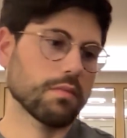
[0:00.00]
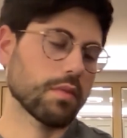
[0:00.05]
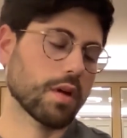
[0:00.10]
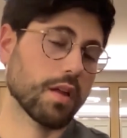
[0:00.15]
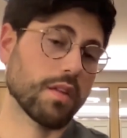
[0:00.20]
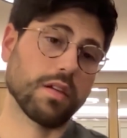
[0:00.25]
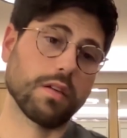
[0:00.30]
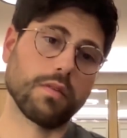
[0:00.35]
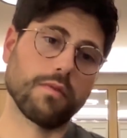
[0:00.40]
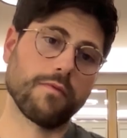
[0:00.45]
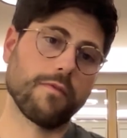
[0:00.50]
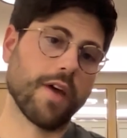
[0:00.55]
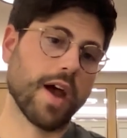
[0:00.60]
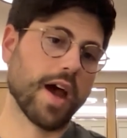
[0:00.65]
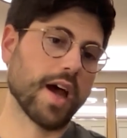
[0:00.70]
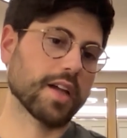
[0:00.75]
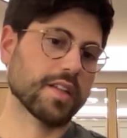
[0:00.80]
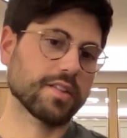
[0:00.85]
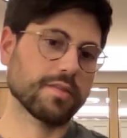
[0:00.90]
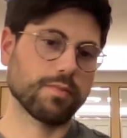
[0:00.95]
I think
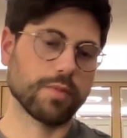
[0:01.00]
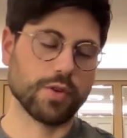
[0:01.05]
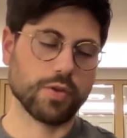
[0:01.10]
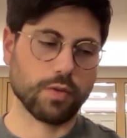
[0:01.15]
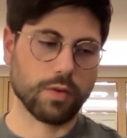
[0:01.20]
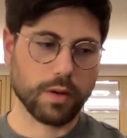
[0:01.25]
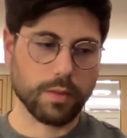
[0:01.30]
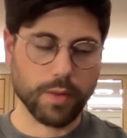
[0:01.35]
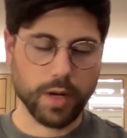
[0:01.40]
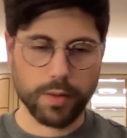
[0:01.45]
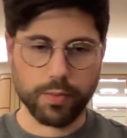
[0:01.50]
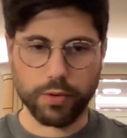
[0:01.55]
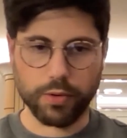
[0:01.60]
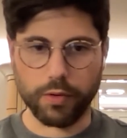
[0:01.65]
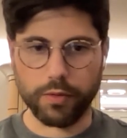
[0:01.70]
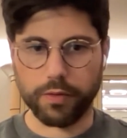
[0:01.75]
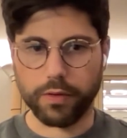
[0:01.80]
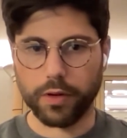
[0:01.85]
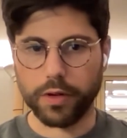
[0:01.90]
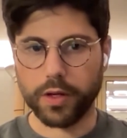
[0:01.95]
vast majority of my
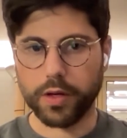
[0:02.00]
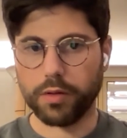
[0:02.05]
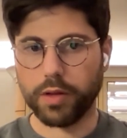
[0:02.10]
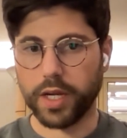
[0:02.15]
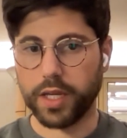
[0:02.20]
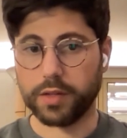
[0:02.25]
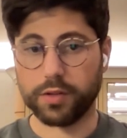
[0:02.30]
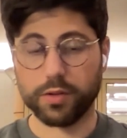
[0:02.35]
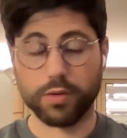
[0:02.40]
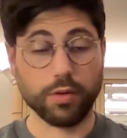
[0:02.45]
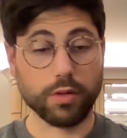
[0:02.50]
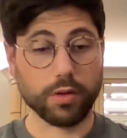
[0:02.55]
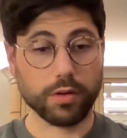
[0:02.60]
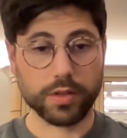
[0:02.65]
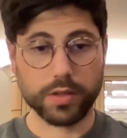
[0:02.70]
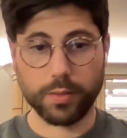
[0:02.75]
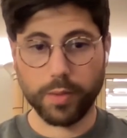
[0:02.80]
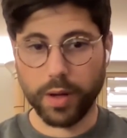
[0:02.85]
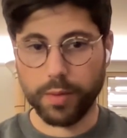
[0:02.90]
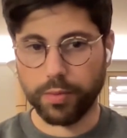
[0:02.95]
portfolio, like two
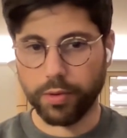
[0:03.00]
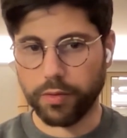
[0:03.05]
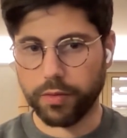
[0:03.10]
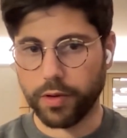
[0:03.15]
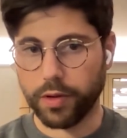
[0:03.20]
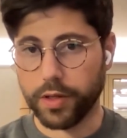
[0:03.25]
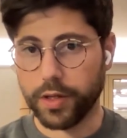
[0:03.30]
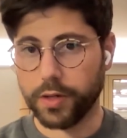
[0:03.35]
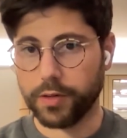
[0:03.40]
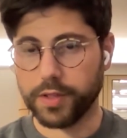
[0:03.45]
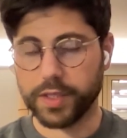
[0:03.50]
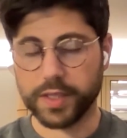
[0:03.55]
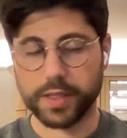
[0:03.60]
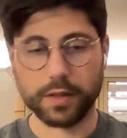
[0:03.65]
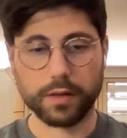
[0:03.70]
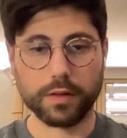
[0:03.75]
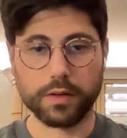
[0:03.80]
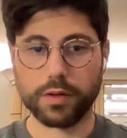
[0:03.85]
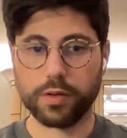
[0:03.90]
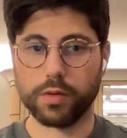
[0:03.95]
thirds of my portfolio, is
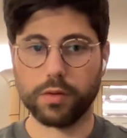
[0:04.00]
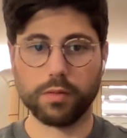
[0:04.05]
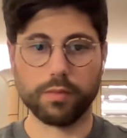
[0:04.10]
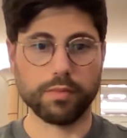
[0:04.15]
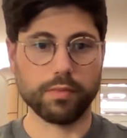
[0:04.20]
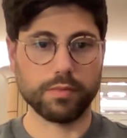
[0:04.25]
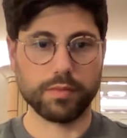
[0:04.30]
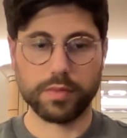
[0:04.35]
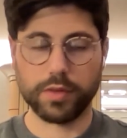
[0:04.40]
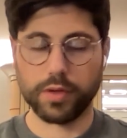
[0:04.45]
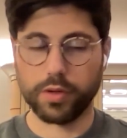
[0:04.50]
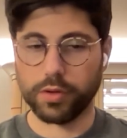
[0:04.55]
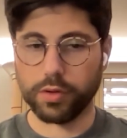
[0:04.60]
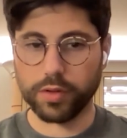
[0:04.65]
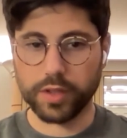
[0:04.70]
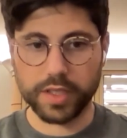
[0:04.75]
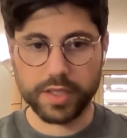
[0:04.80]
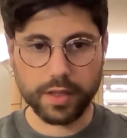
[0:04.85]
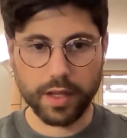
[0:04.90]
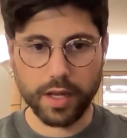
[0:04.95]
into
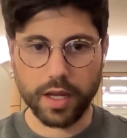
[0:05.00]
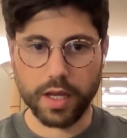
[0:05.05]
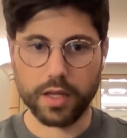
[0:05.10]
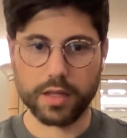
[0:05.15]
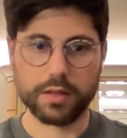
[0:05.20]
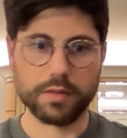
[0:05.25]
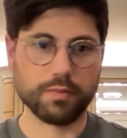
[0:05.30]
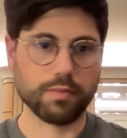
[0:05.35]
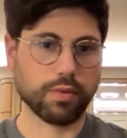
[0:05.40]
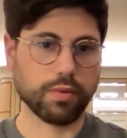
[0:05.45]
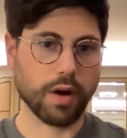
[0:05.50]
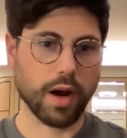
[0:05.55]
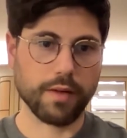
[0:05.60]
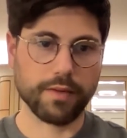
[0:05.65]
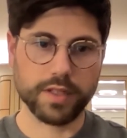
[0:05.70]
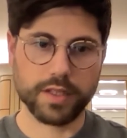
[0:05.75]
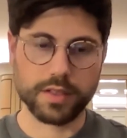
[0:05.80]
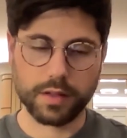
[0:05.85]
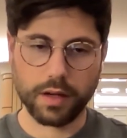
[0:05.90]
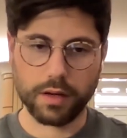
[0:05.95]
early stage
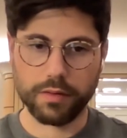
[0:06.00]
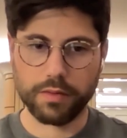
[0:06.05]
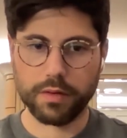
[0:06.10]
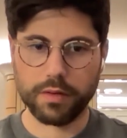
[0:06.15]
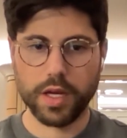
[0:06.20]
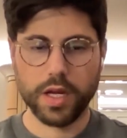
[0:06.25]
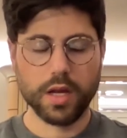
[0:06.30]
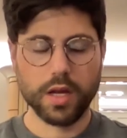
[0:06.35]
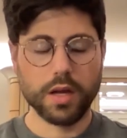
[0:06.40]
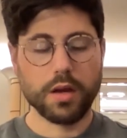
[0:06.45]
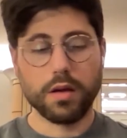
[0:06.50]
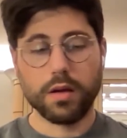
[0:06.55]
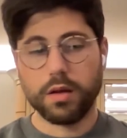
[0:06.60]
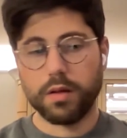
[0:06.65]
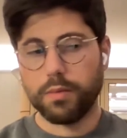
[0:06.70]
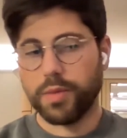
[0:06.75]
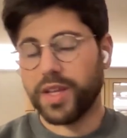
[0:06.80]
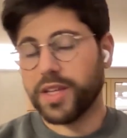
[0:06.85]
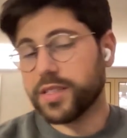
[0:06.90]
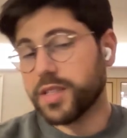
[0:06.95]
private stuff
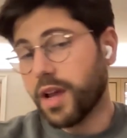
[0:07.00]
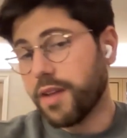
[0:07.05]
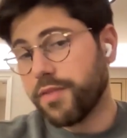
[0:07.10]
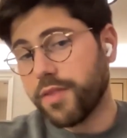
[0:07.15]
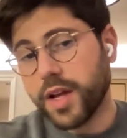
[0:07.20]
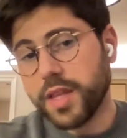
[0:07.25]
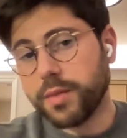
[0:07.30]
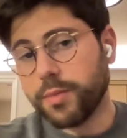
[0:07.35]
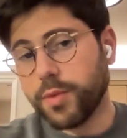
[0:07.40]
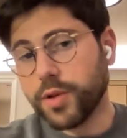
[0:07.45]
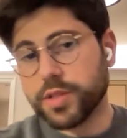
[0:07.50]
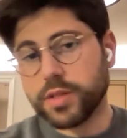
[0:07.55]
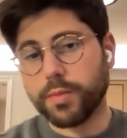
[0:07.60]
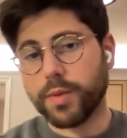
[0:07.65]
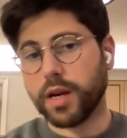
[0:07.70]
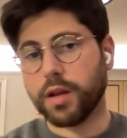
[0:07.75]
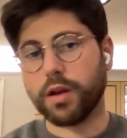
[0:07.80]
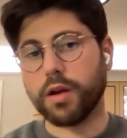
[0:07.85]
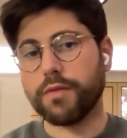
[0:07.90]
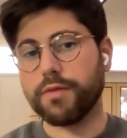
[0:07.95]
because I find the most
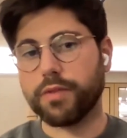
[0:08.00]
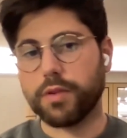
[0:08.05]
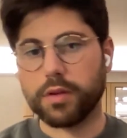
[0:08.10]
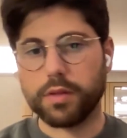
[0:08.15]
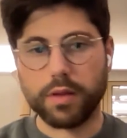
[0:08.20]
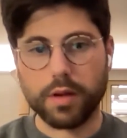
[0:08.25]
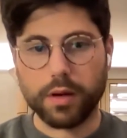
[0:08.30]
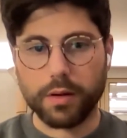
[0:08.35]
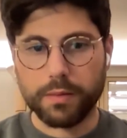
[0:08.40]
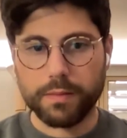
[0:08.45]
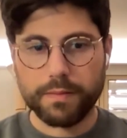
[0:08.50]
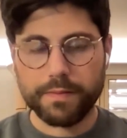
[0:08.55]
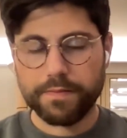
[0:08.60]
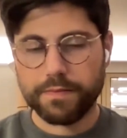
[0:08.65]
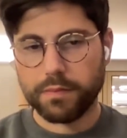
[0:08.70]
amount of comfort there.